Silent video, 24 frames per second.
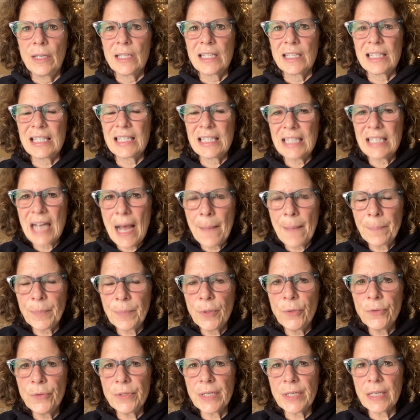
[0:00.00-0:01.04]
Stop
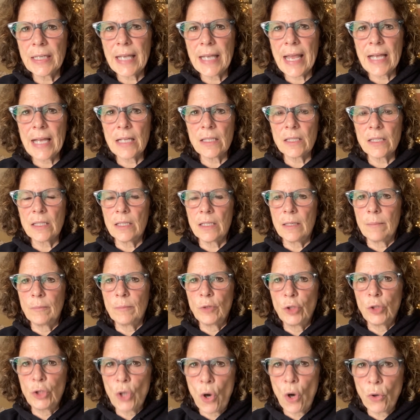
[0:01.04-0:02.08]
using
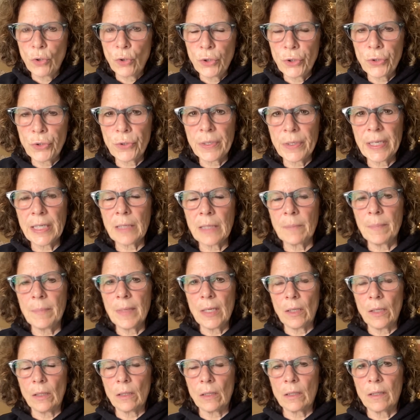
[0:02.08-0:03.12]
calcium. Don't drink
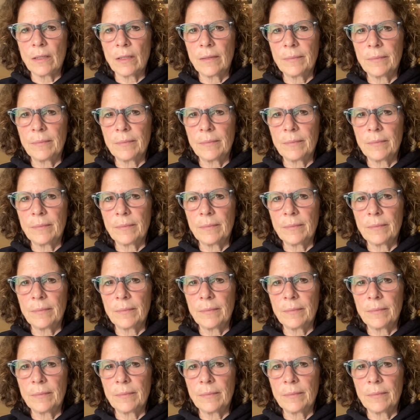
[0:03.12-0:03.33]
milk.